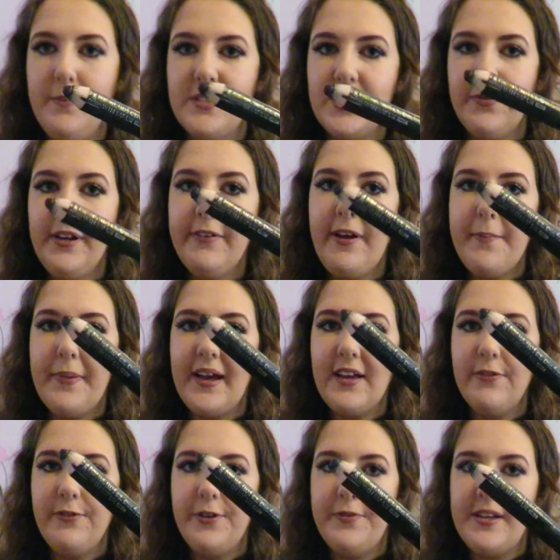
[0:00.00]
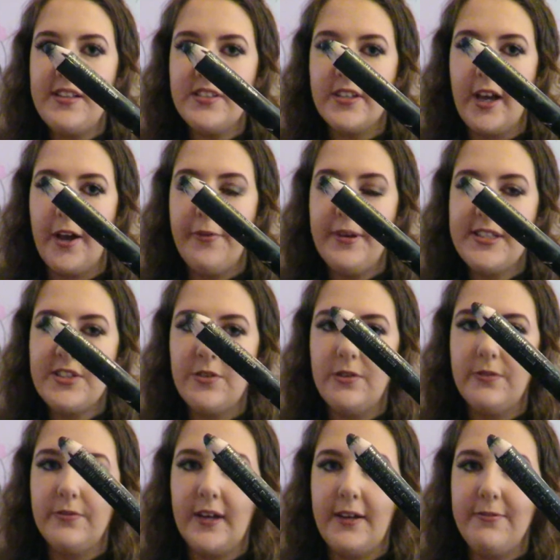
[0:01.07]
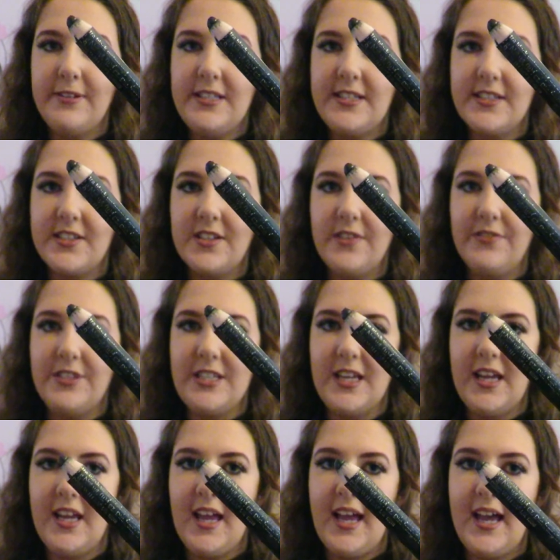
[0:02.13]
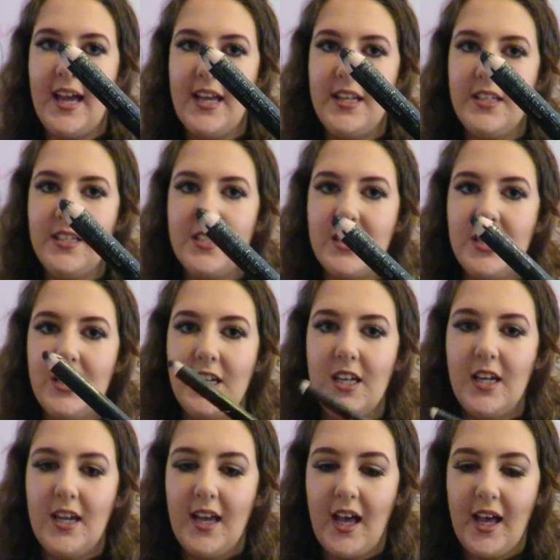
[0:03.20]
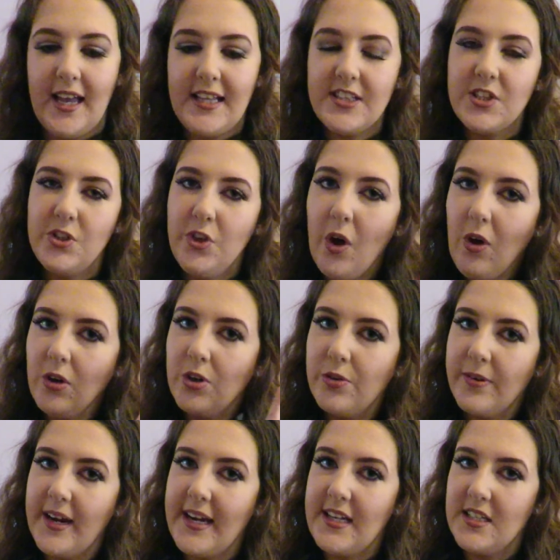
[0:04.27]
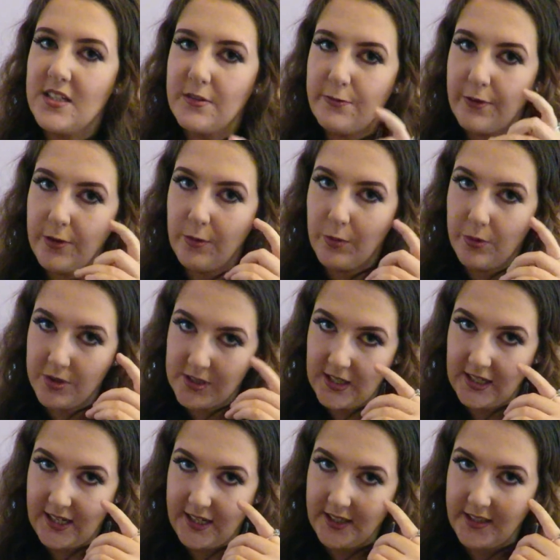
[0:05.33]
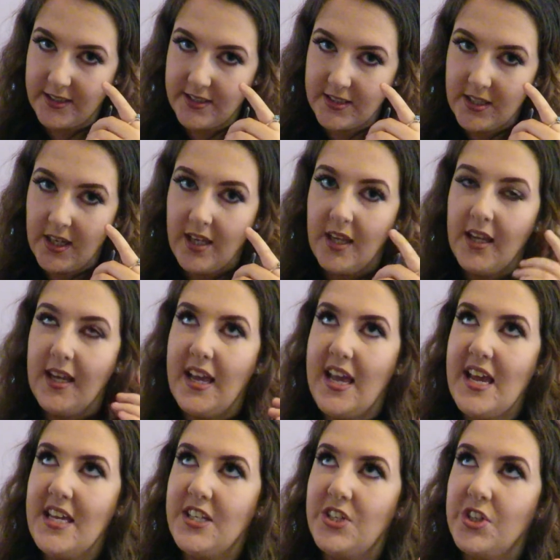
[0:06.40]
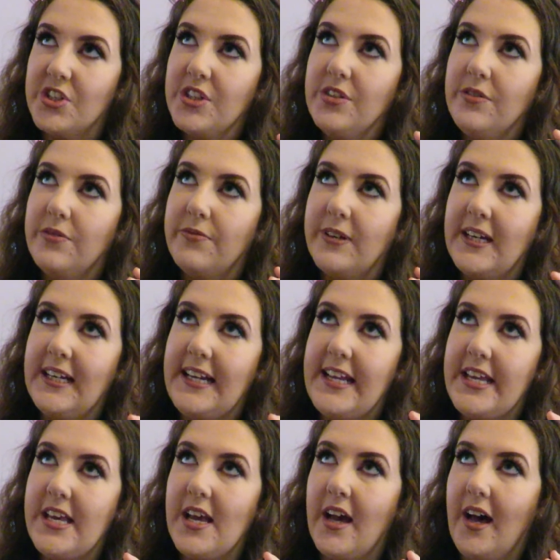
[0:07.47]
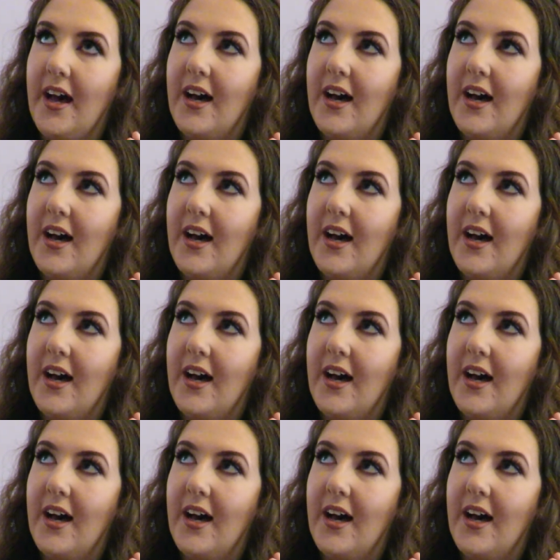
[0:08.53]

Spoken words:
So when I went back a few weeks ago, I rediscovered it, and it's not great for the waterline. It doesn't really